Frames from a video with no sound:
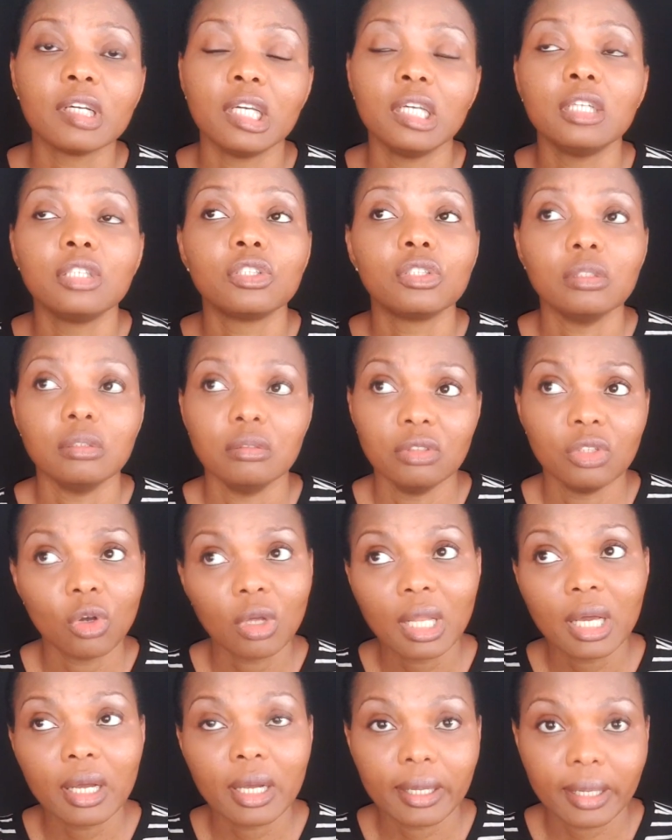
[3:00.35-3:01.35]
a
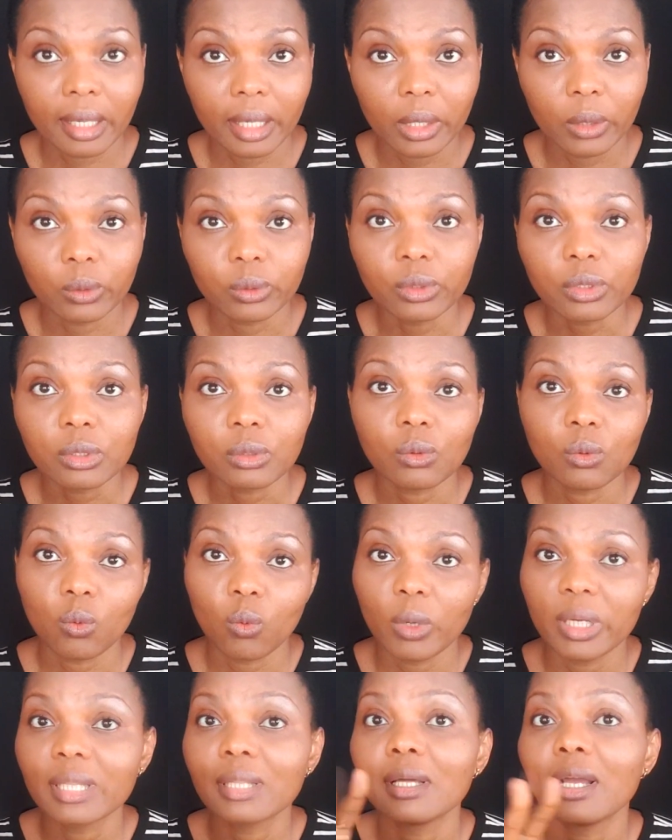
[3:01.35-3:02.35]
dollar account
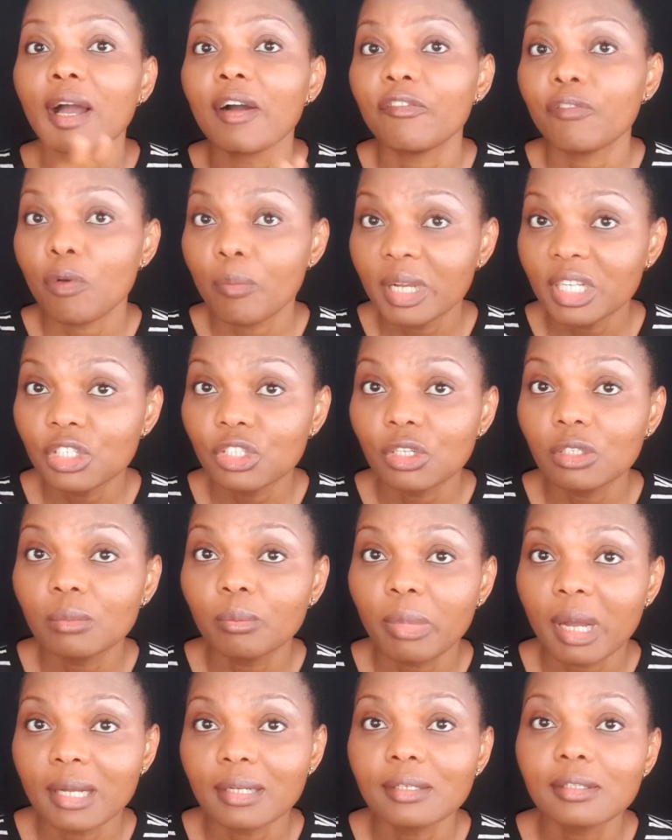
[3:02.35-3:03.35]
with the aforementioned
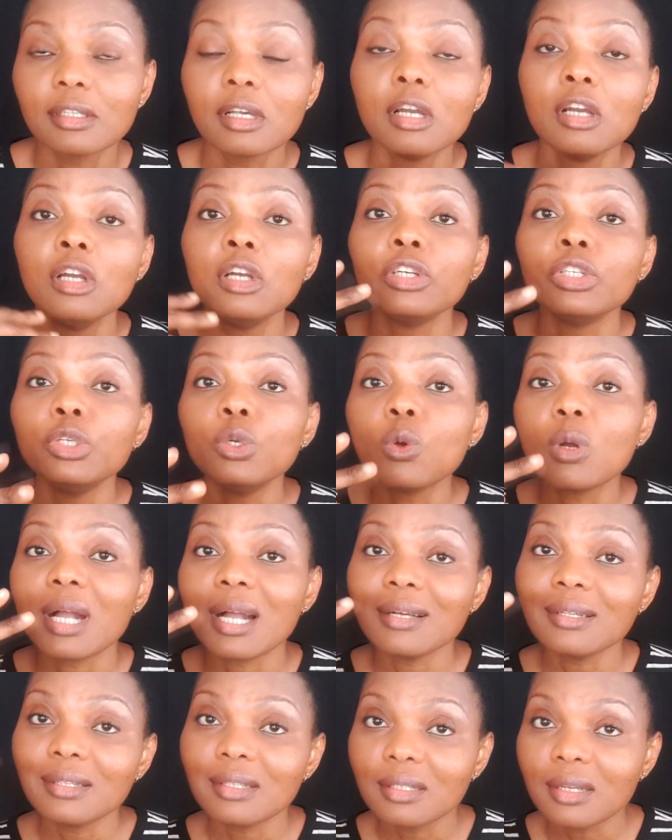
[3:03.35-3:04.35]
banks, you
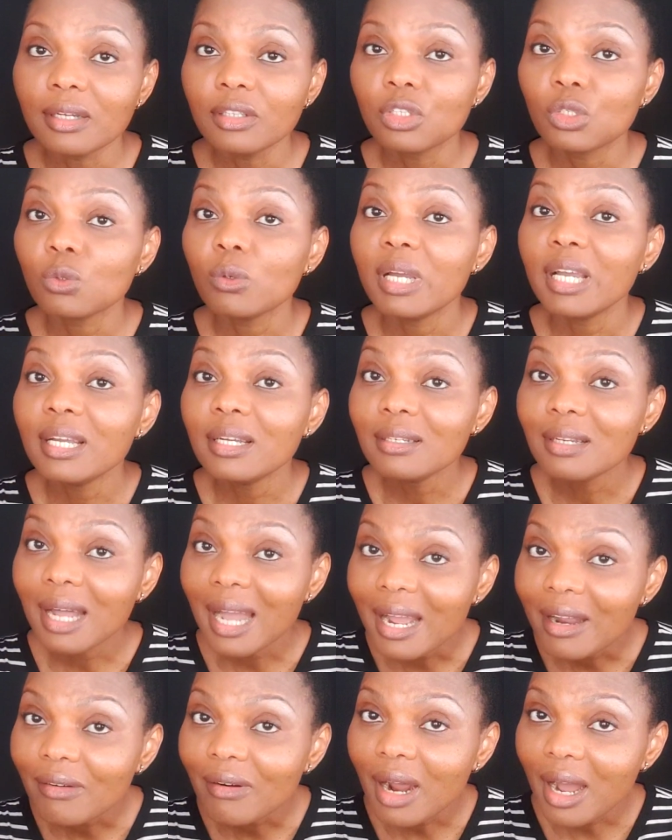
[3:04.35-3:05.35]
can send to a
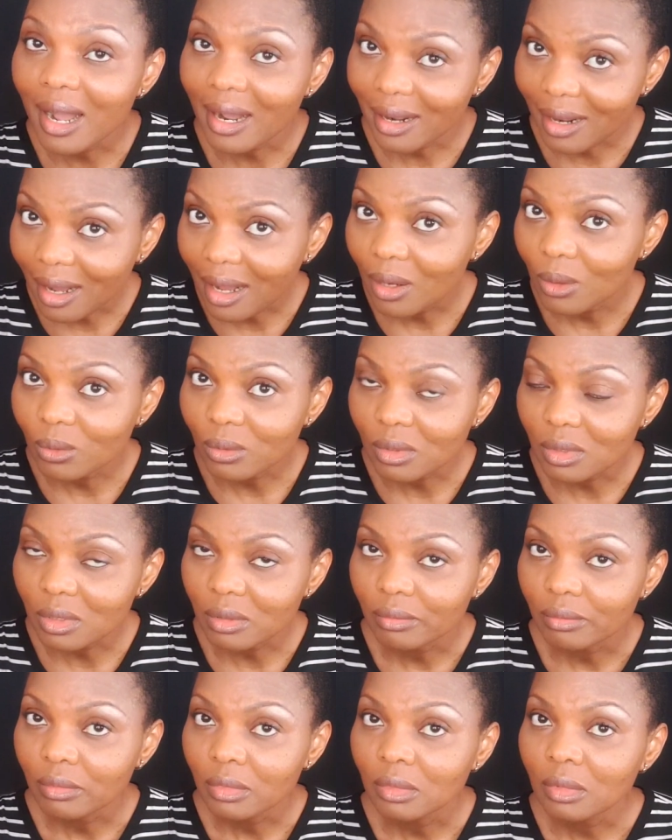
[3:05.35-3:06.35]
Naira account
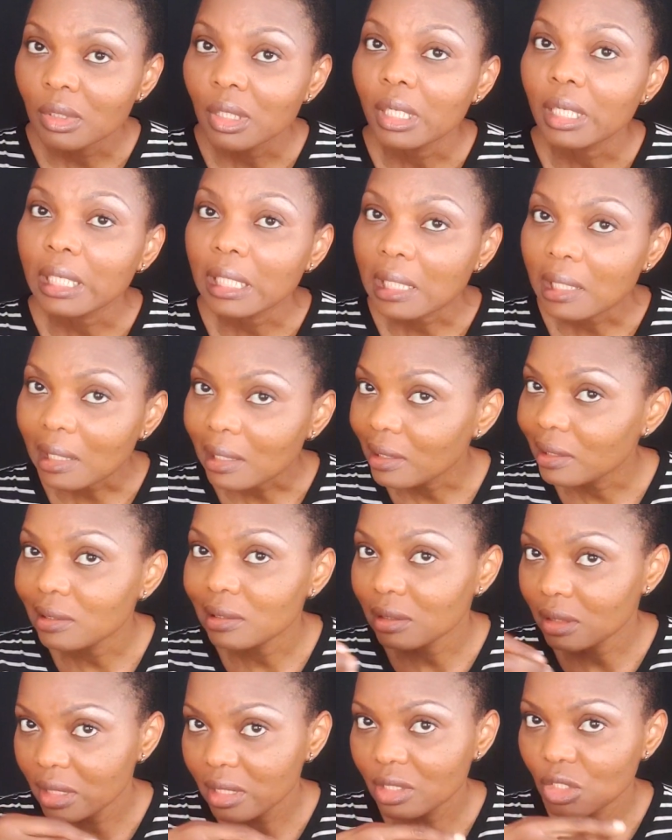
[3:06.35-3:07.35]

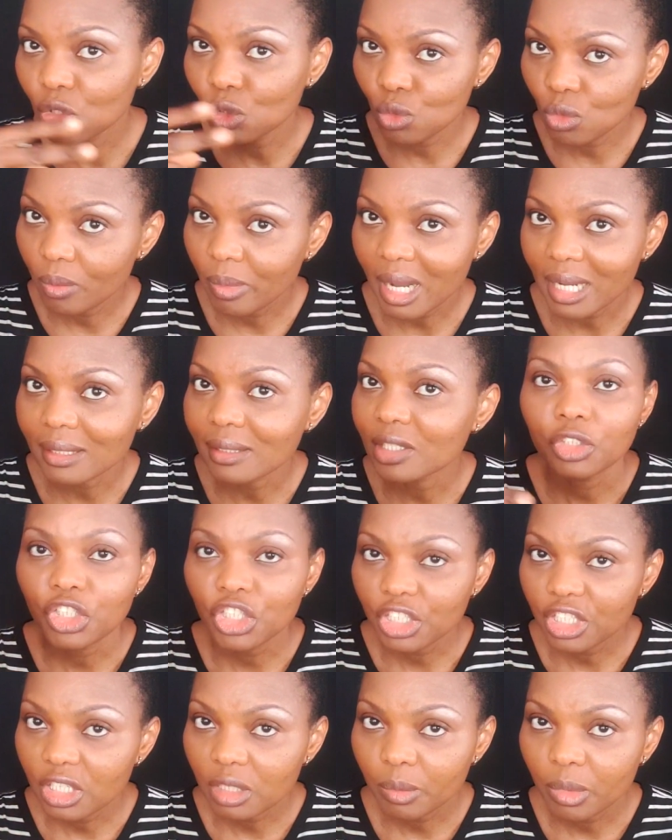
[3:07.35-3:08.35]
in these 2 banks,
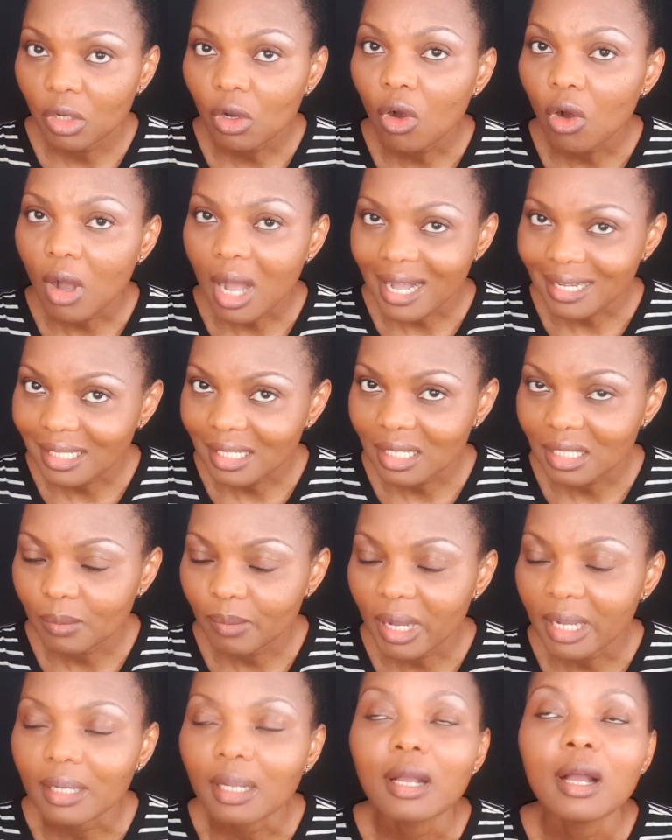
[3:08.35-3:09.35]
GTB or Access
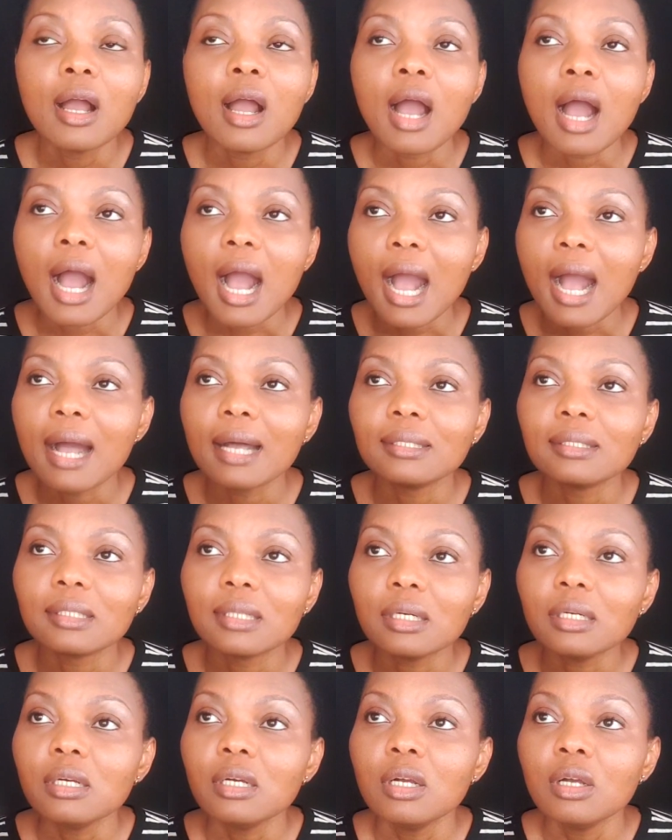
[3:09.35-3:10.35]
Bank.
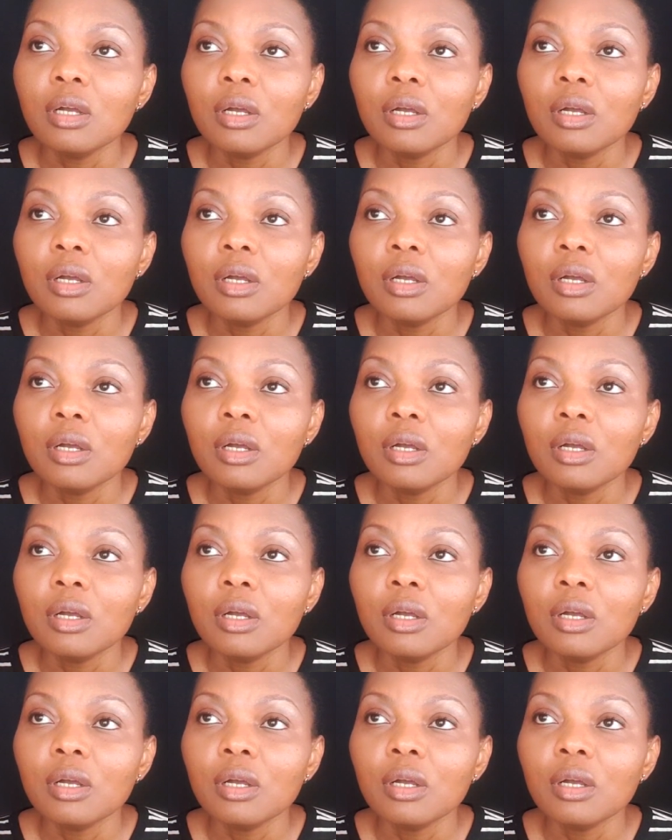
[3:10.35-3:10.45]
And